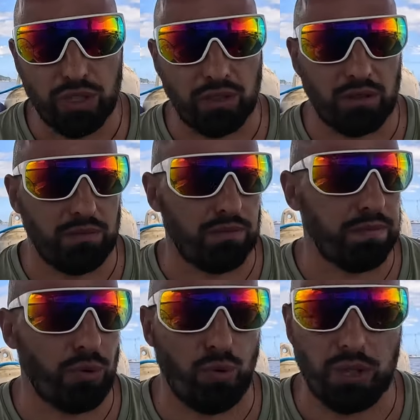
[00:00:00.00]
for this
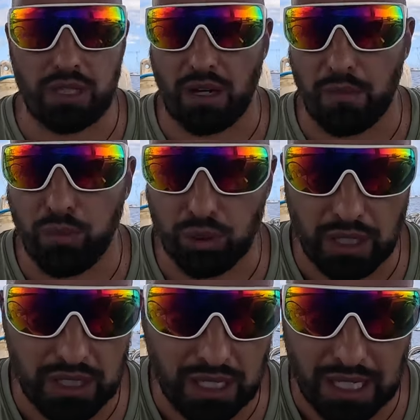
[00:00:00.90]
motor.
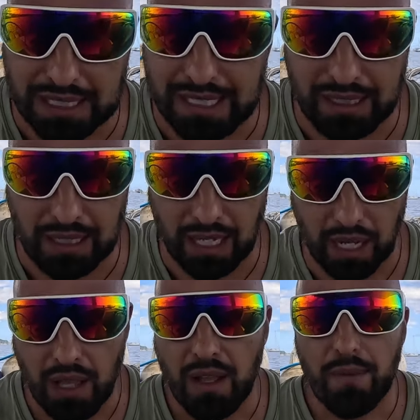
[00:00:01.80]
It'll work very
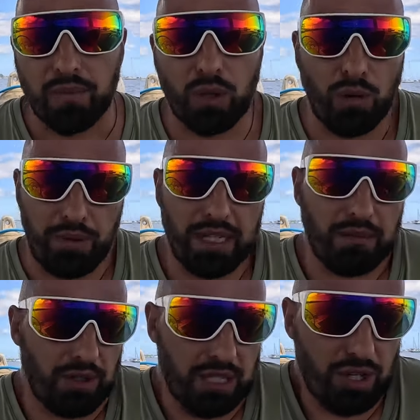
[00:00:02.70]
well, but
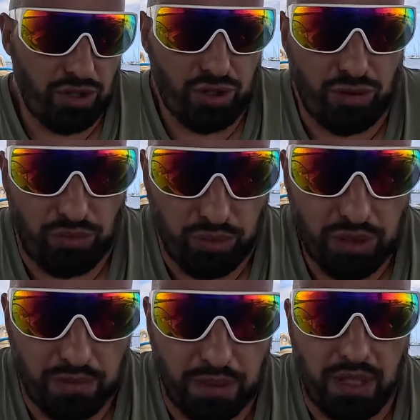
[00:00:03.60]
it will also
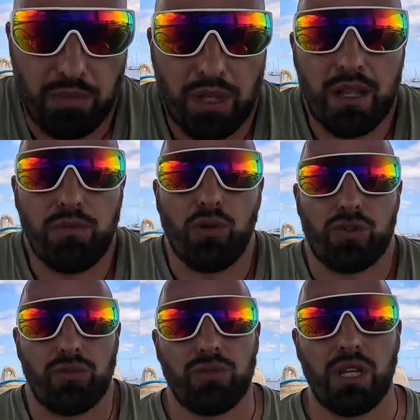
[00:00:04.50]
consume more energy.
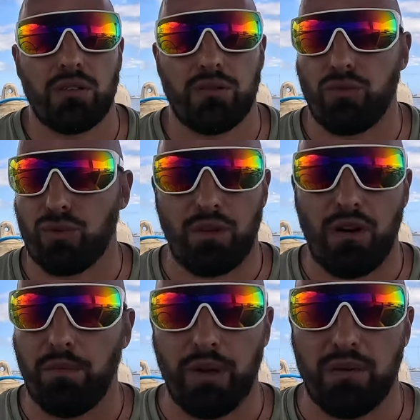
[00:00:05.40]
You need
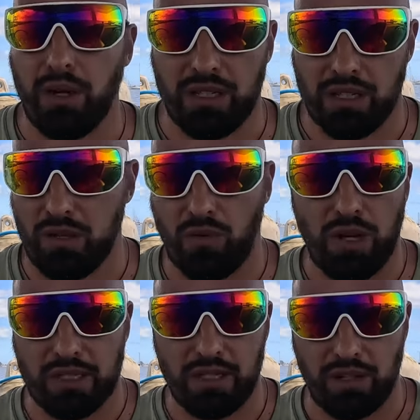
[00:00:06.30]
to understand, if you
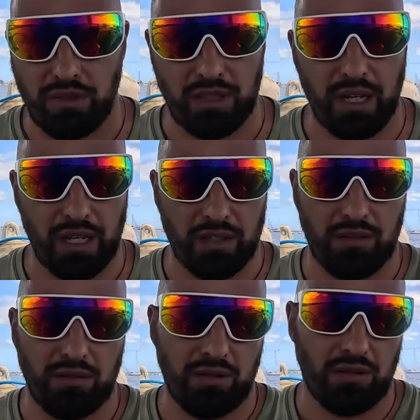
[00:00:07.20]
don't have
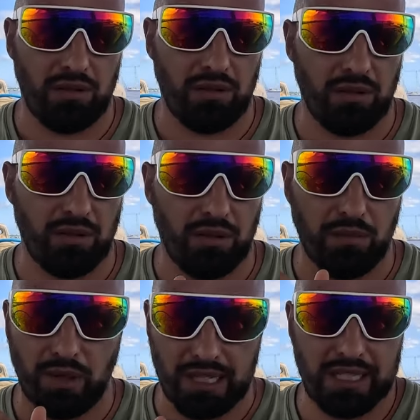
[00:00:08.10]
sufficient freezer space
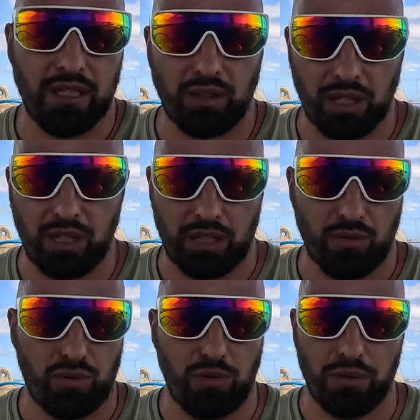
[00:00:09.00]
to freeze
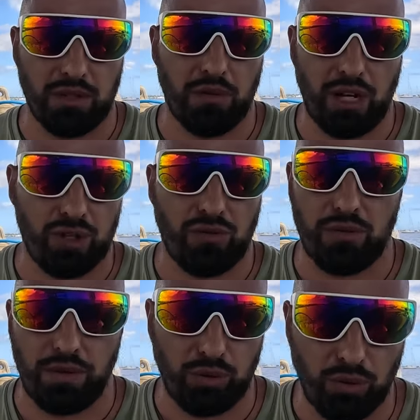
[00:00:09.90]
food, perhaps
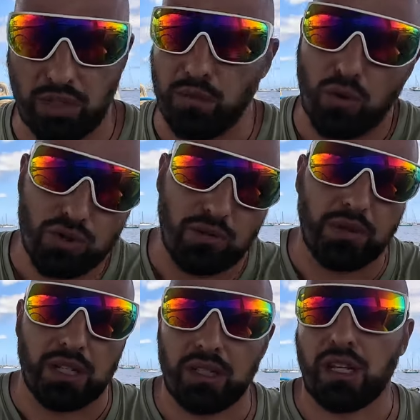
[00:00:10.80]
this could be a
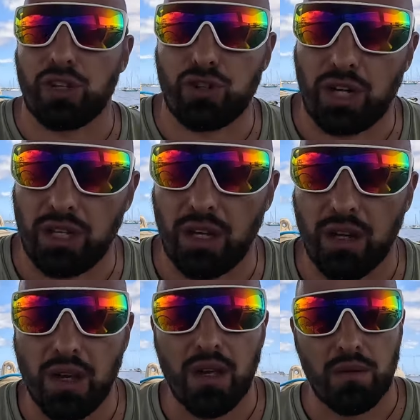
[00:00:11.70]
solution.
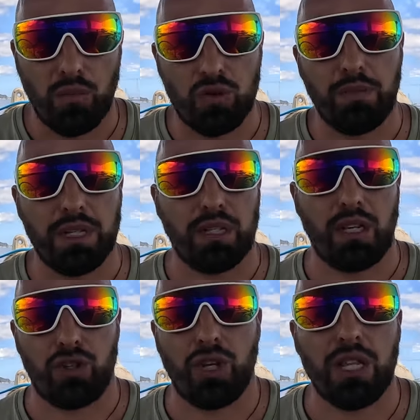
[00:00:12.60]
It might be a
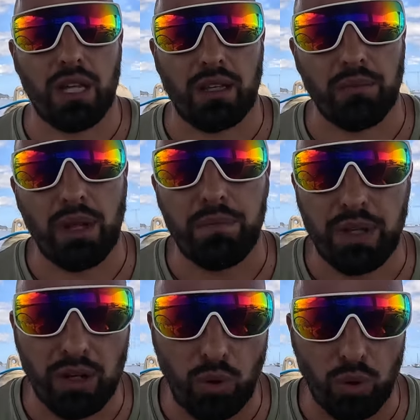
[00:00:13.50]
temporary fix
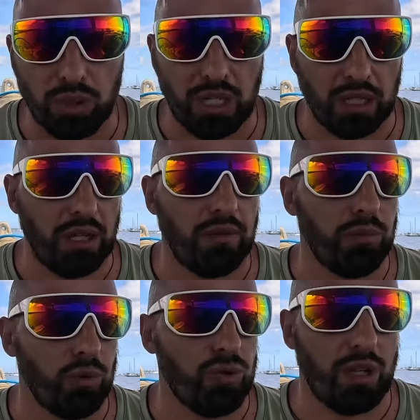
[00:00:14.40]
when you need to
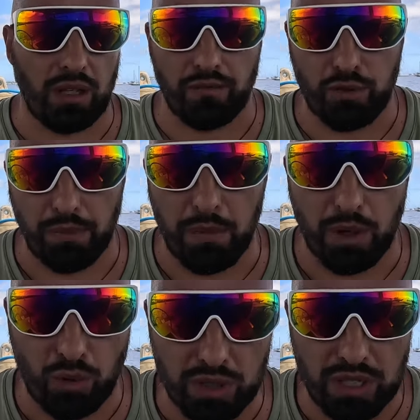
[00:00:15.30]
freeze
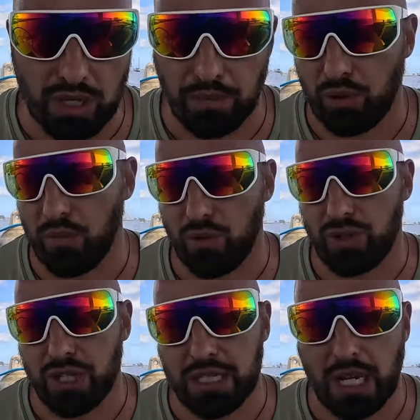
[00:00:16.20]
everything, and
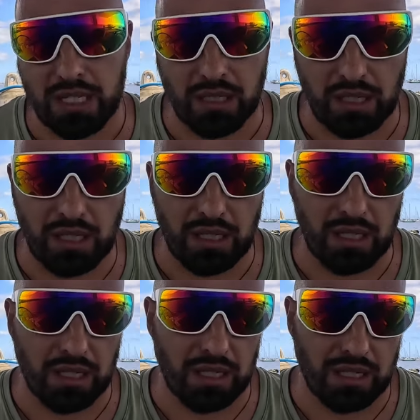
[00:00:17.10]
then you can
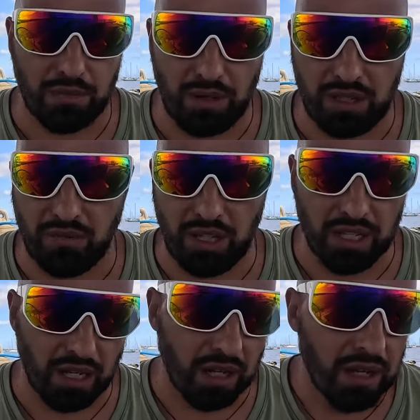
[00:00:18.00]
remove this
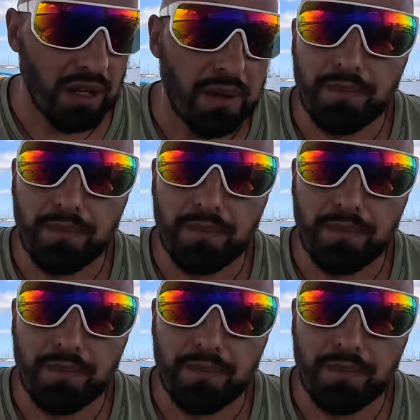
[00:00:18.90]
resistance.